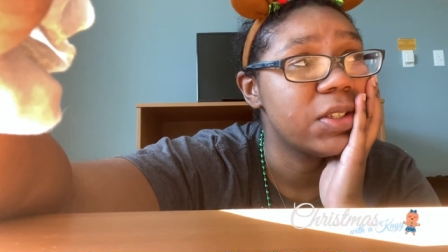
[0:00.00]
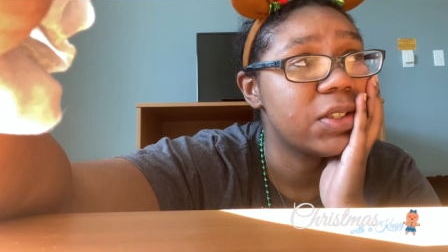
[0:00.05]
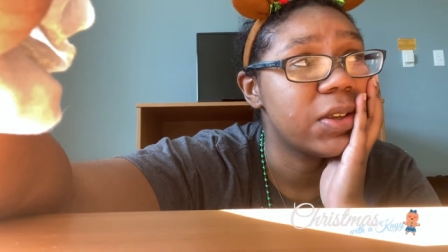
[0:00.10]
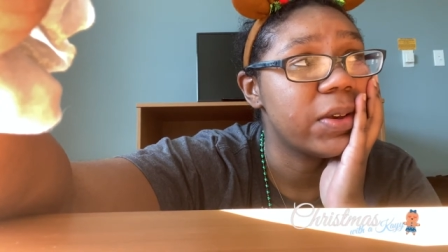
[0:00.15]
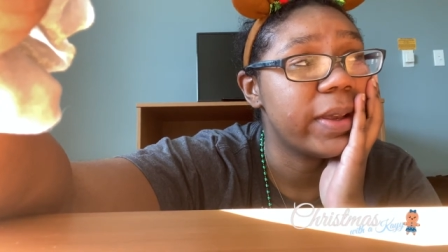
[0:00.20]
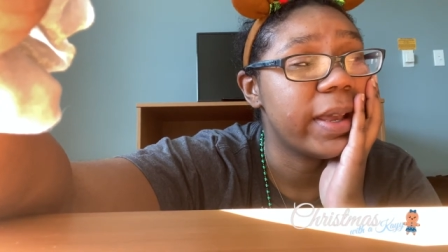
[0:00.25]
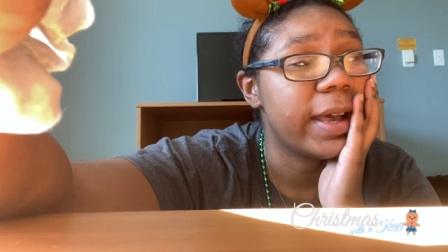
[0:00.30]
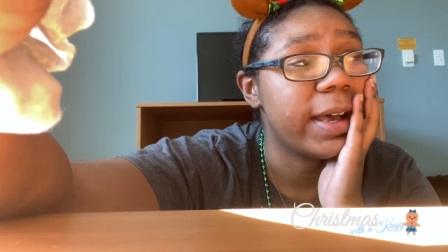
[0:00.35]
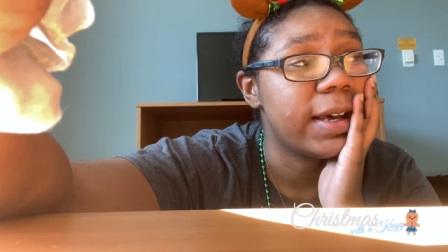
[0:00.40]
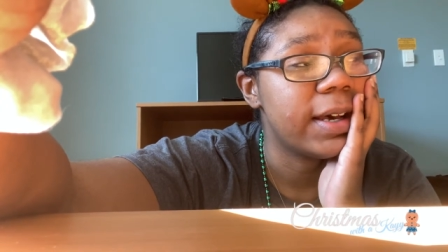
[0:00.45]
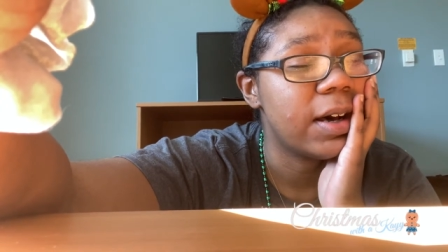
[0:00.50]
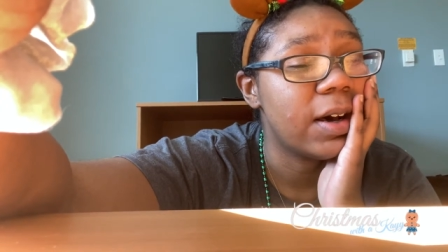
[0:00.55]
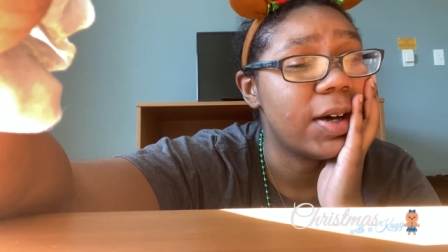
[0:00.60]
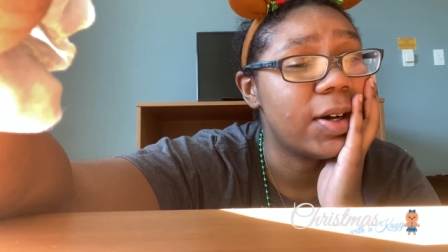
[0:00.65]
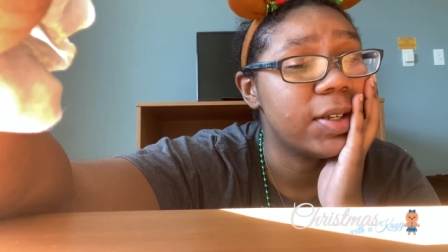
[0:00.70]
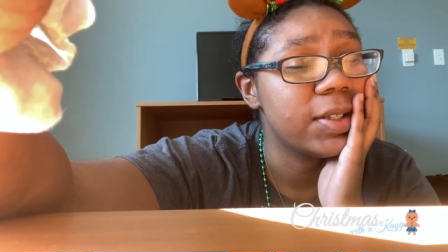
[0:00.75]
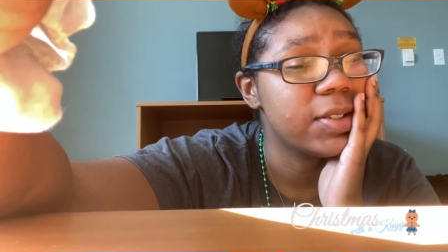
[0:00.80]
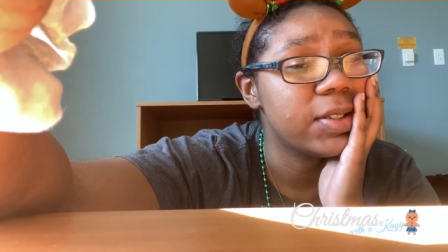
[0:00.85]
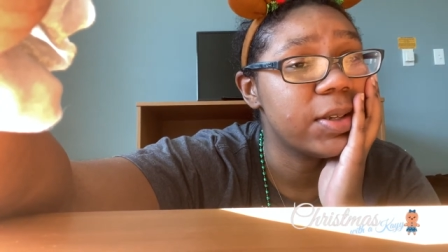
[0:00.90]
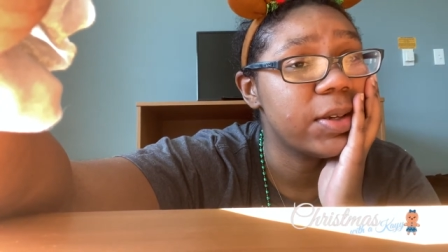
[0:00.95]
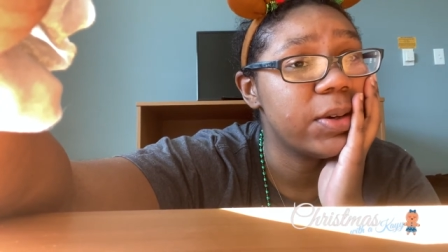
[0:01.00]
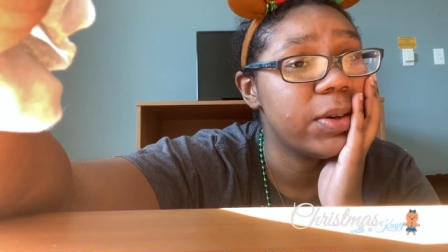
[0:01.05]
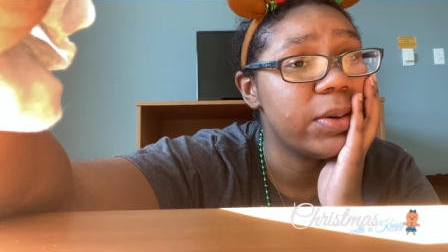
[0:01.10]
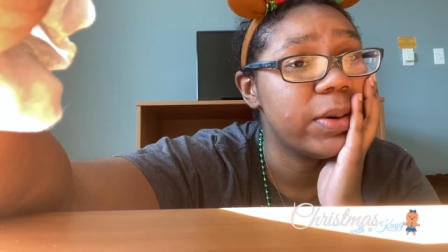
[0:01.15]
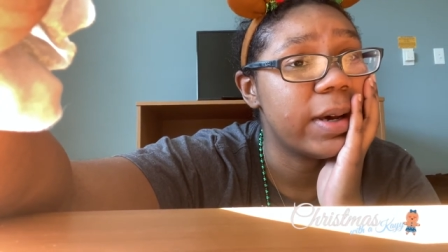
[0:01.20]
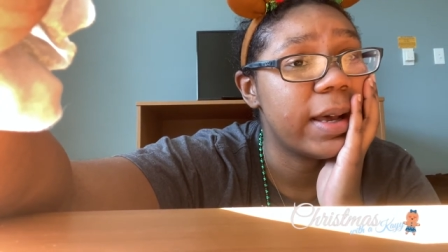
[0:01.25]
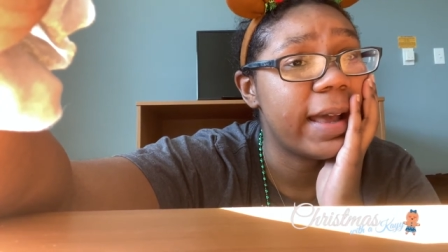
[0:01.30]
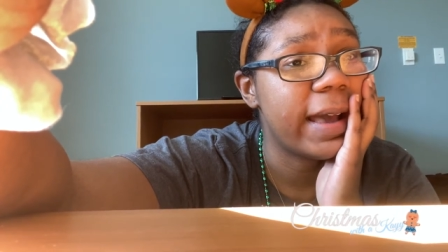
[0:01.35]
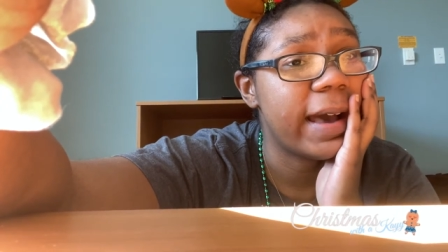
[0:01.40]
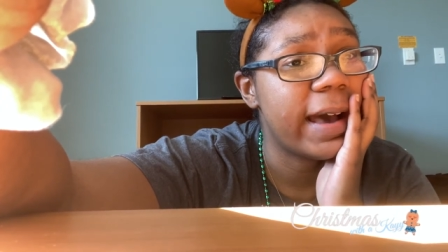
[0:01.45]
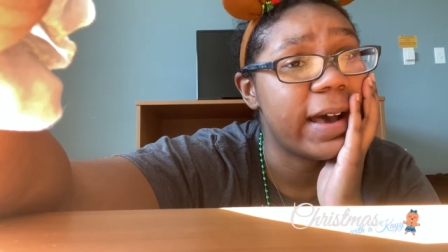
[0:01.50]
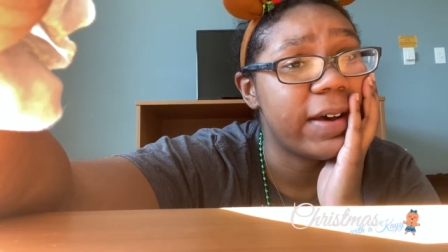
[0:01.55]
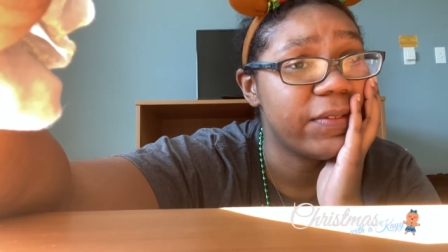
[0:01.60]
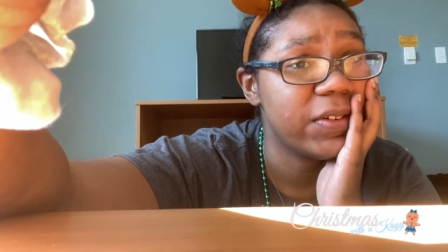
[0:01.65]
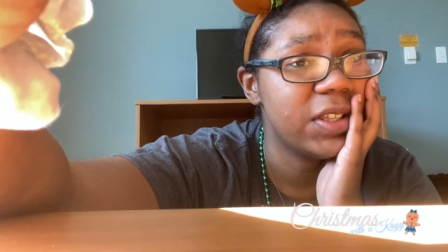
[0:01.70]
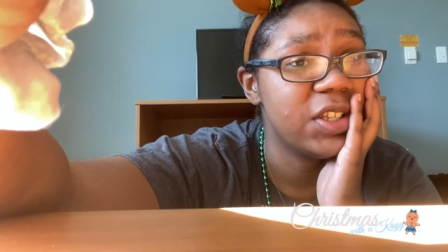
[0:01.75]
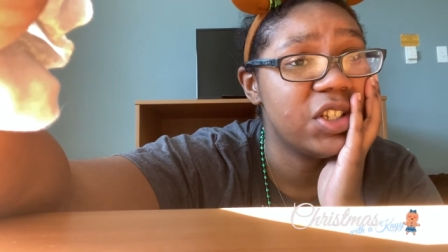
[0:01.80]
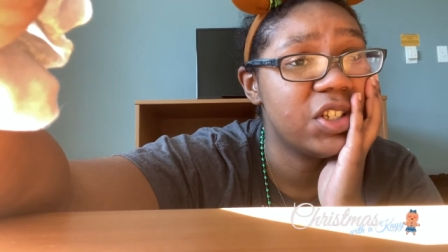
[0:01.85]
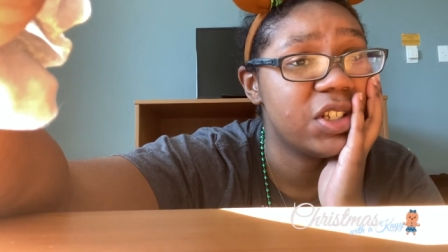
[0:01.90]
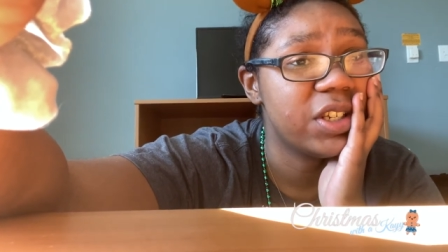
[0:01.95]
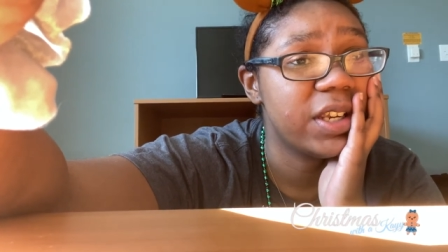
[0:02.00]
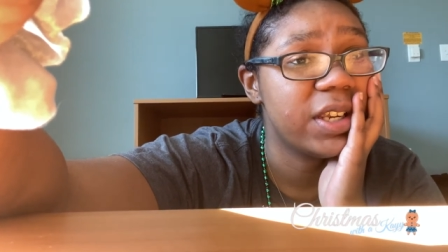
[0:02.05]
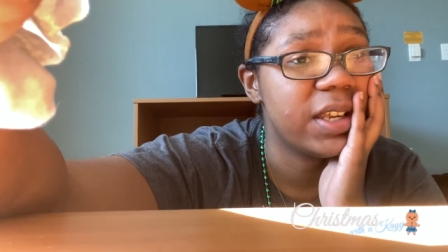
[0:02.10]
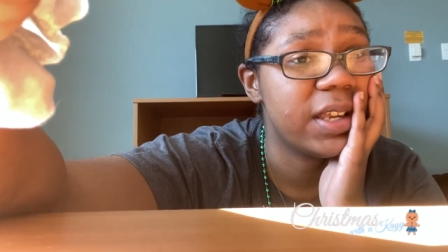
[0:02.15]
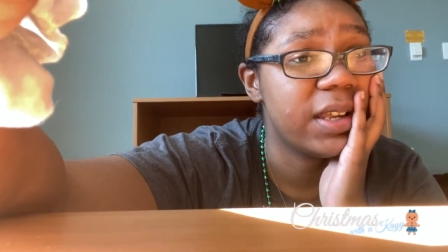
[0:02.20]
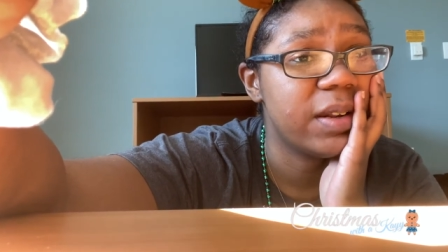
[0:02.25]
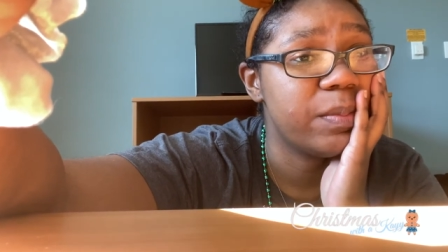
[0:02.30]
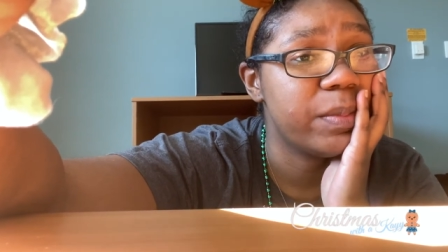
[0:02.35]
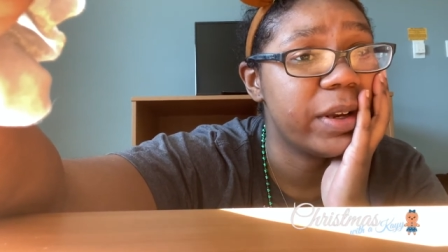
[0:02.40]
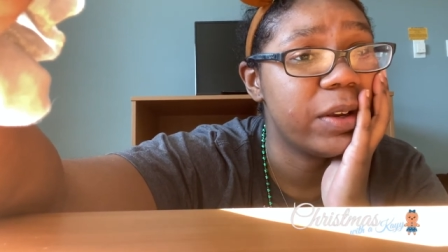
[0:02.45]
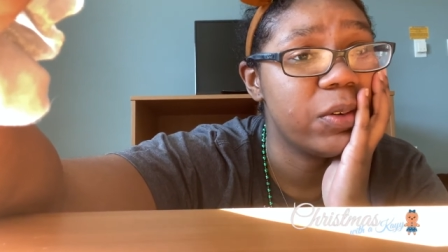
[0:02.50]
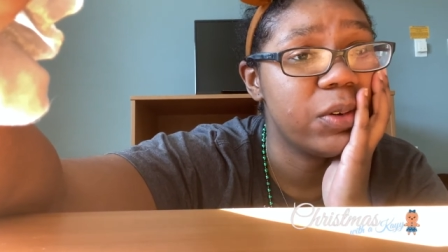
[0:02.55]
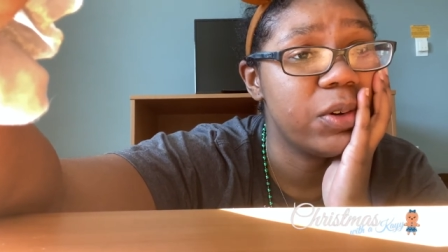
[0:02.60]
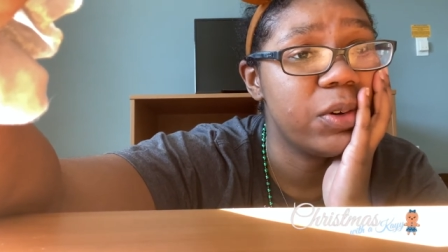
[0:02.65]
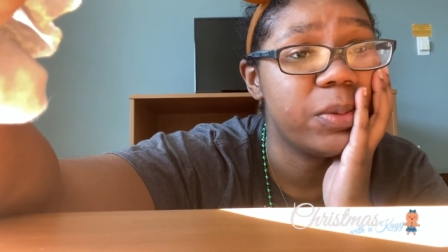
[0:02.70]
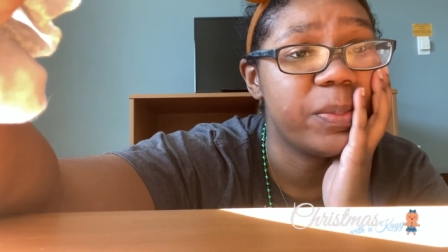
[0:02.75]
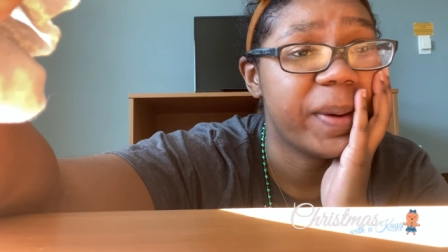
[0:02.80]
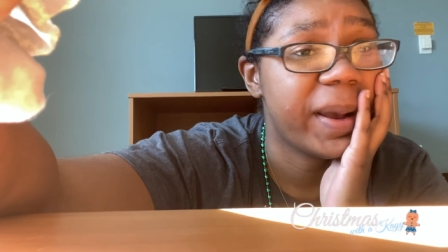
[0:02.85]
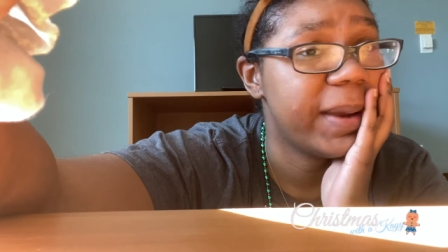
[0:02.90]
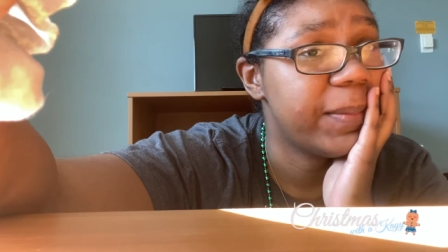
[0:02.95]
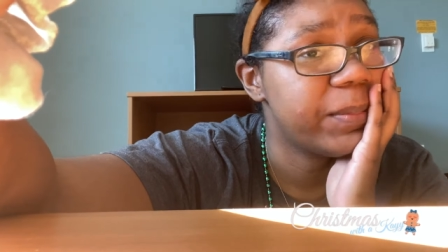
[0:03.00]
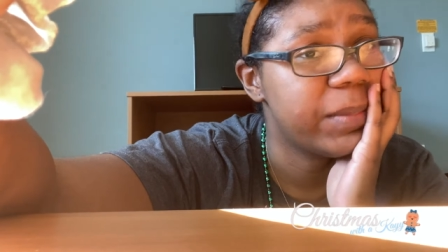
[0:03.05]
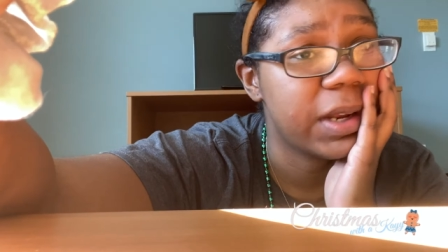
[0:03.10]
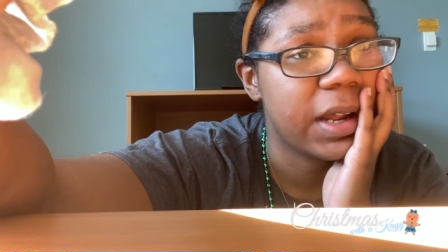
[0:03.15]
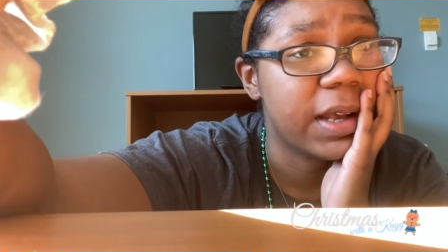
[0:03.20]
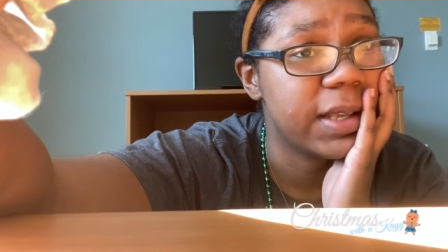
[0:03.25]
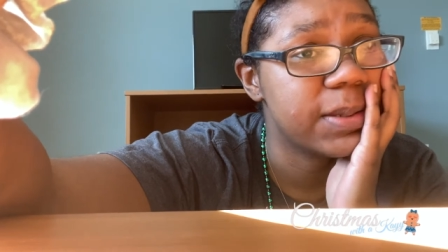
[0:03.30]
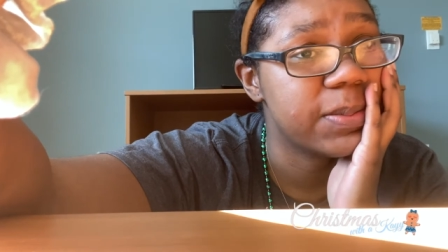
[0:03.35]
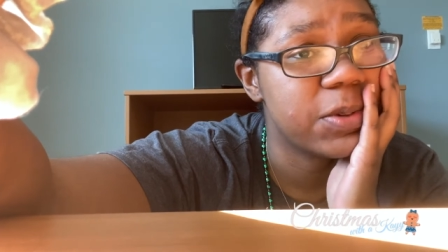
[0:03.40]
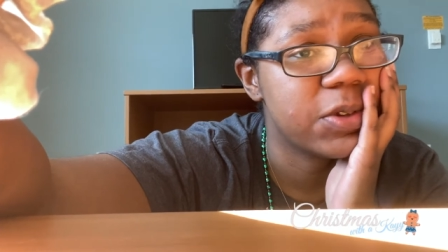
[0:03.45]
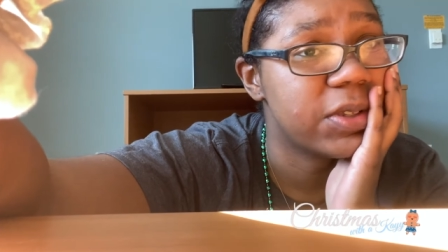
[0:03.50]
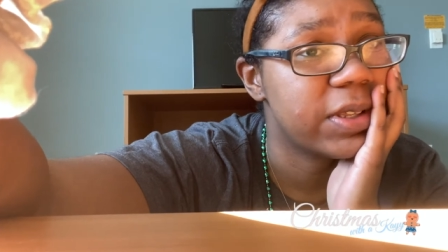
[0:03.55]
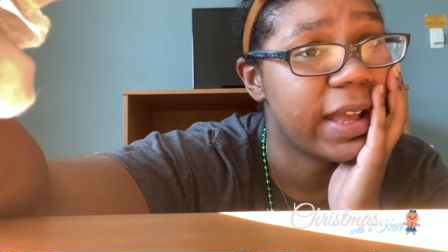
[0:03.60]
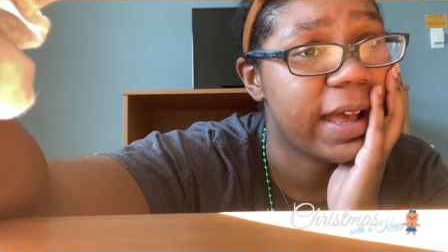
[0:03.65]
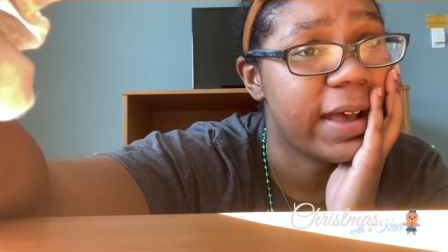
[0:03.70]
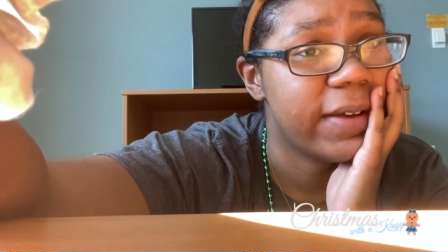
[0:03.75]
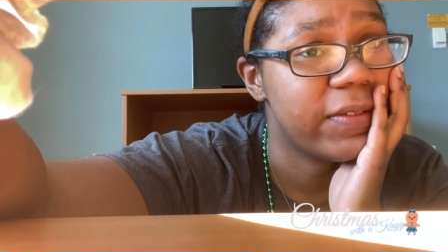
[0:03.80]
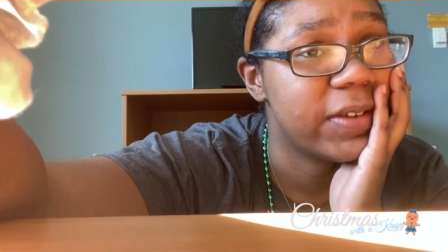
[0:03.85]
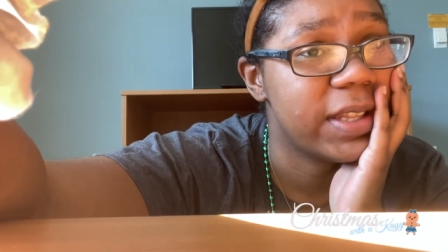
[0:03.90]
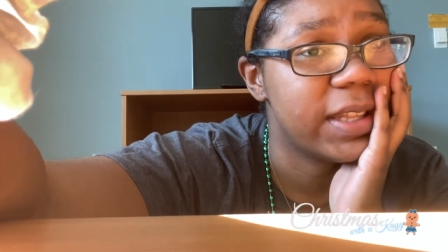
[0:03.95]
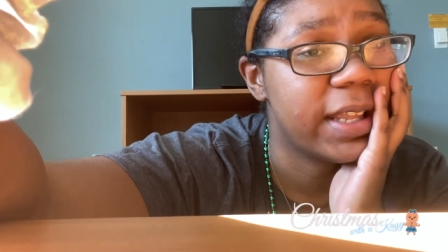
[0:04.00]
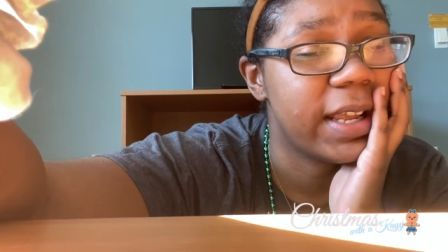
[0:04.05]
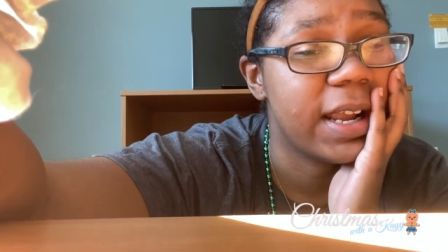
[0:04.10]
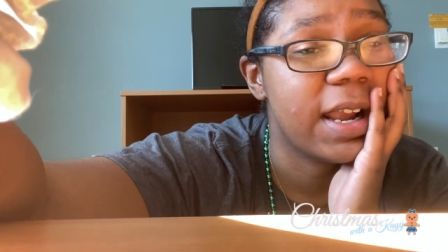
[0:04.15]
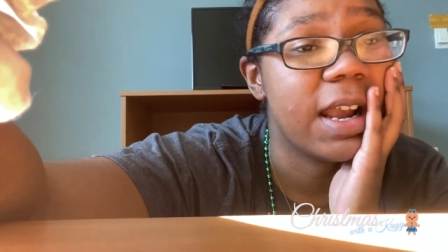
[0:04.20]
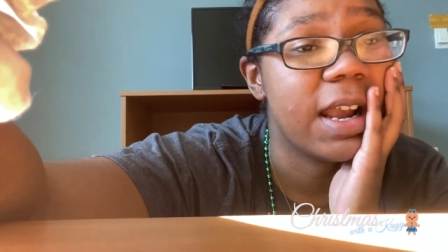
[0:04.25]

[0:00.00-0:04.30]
So yeah, also half of the shit in my room I'm not supposed to have in there